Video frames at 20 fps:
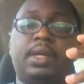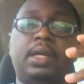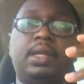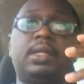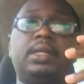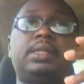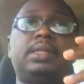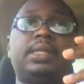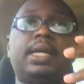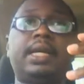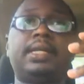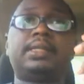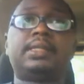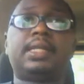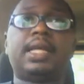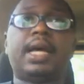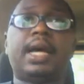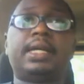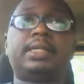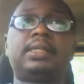in the sense
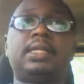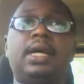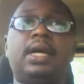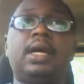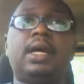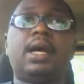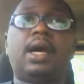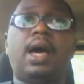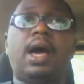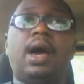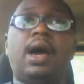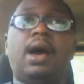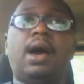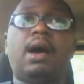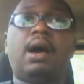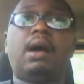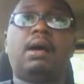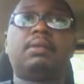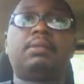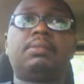that
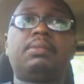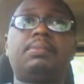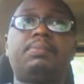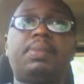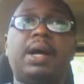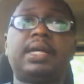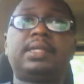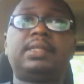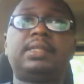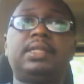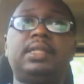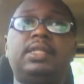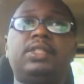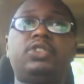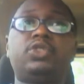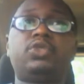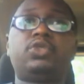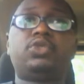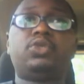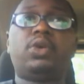
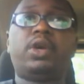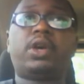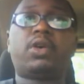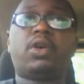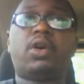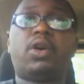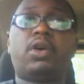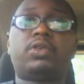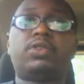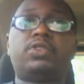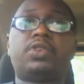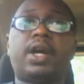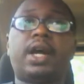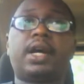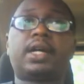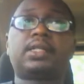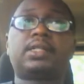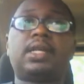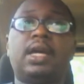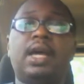parties to a
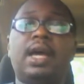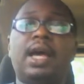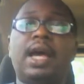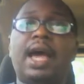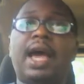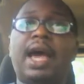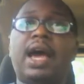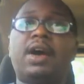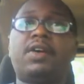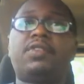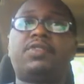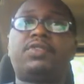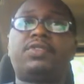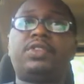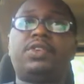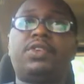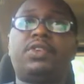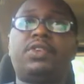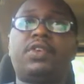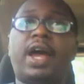contract have
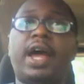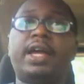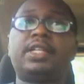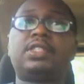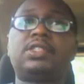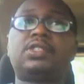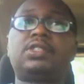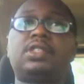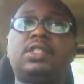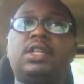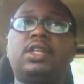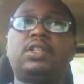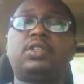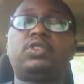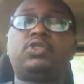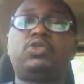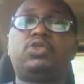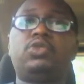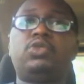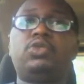the right
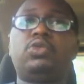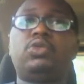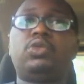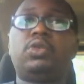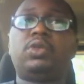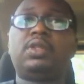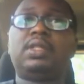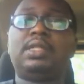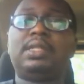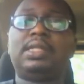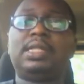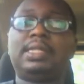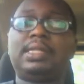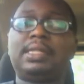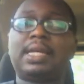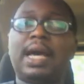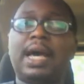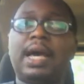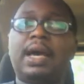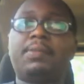to
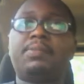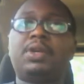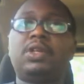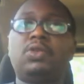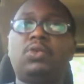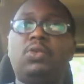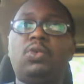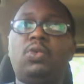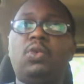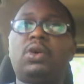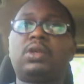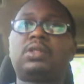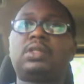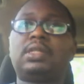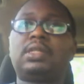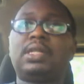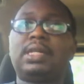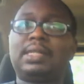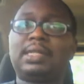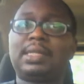determine
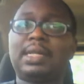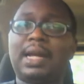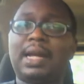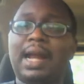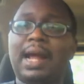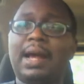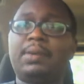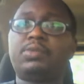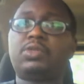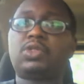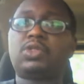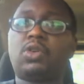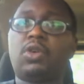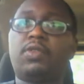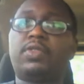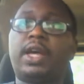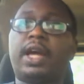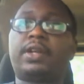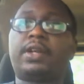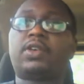what the terms
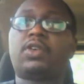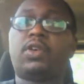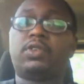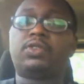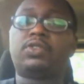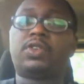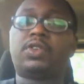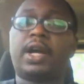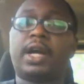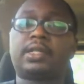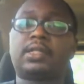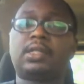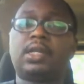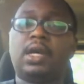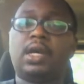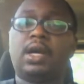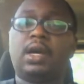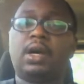of that contract